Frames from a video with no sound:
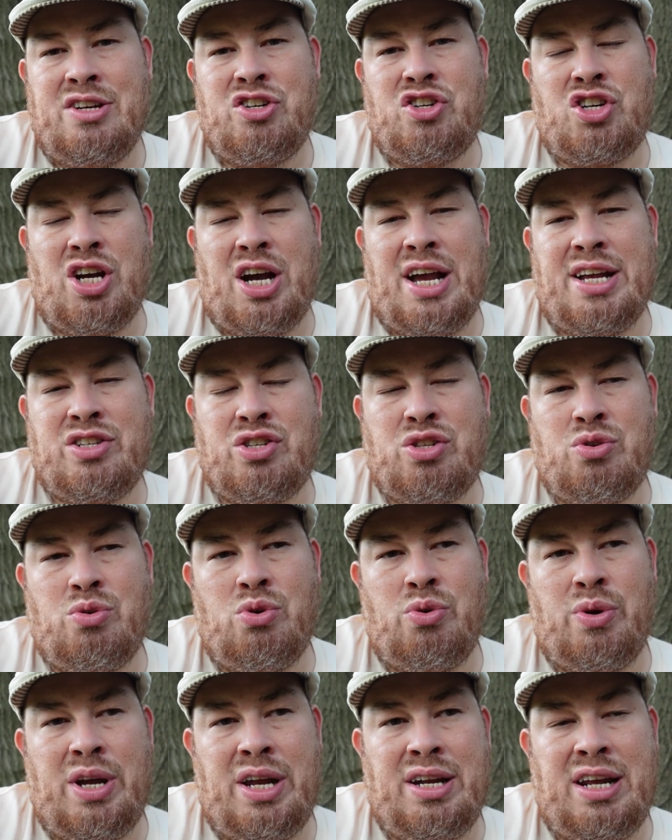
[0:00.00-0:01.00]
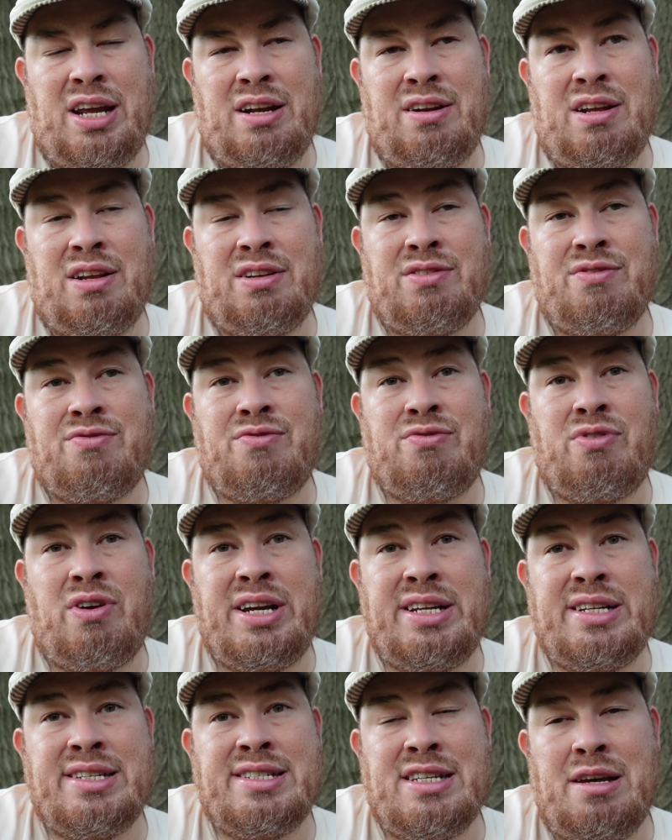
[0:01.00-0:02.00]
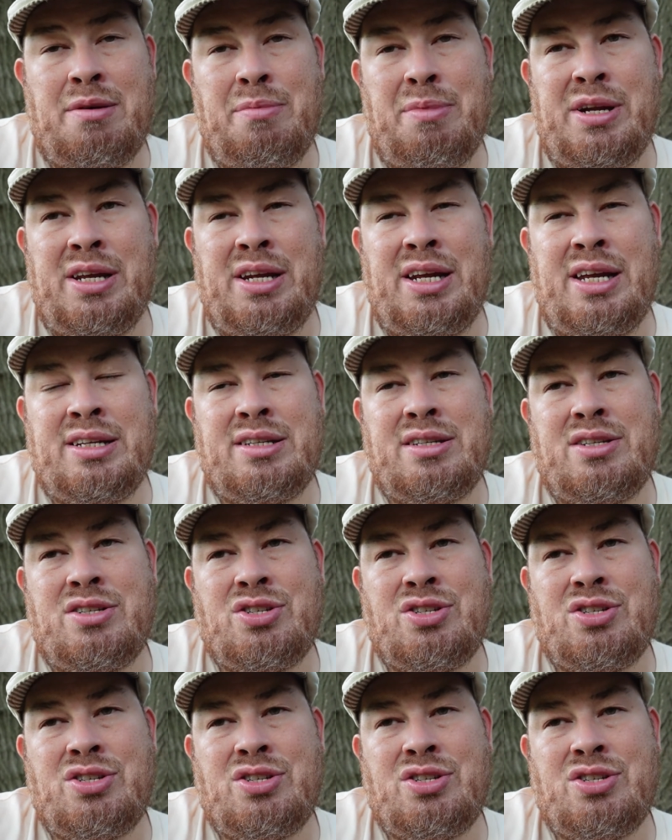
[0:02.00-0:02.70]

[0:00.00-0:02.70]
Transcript: shines through and, and, and frightens them, but it, it,